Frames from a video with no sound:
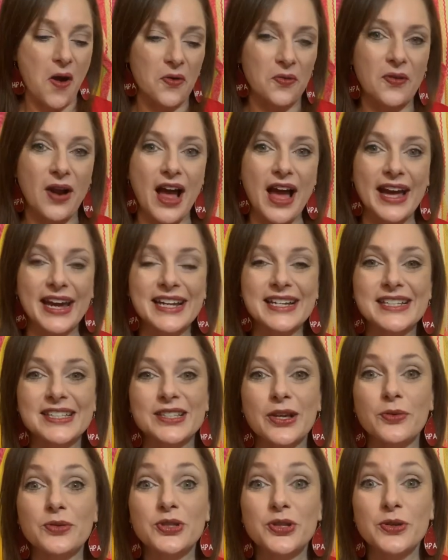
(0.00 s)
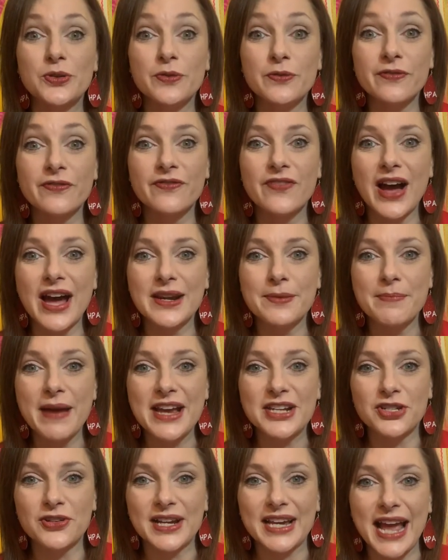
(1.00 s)
right, so 2 fun
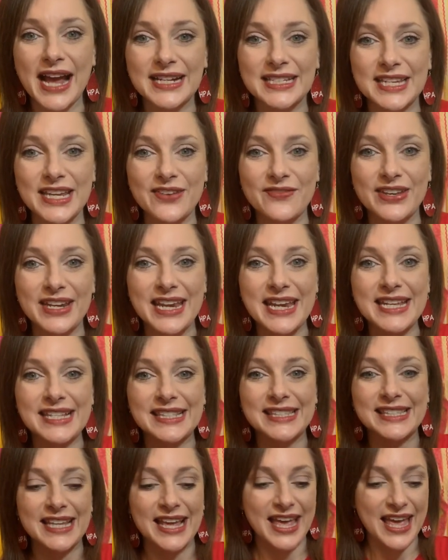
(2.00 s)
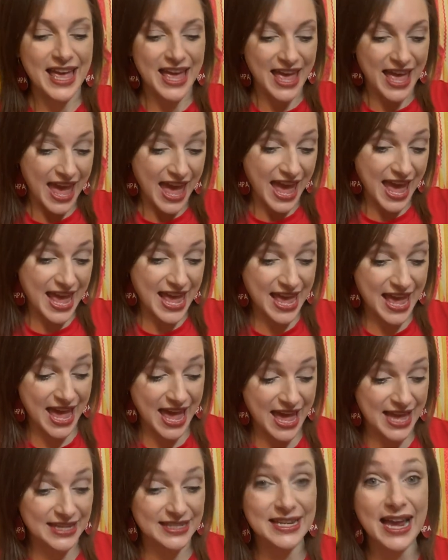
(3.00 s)
measuring activities.
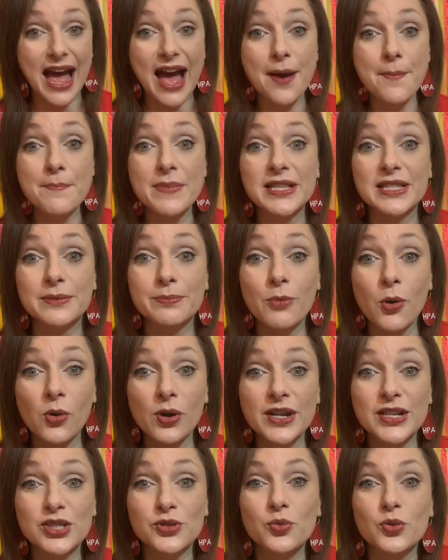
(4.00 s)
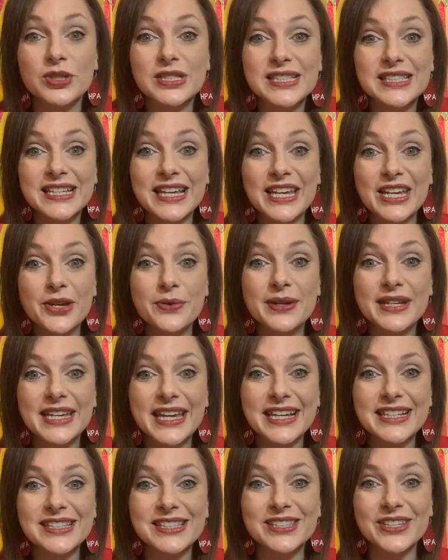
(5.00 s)
And Miss Morris will see you
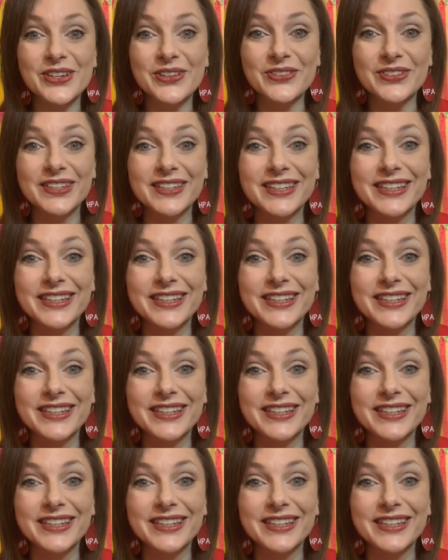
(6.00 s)
again soon.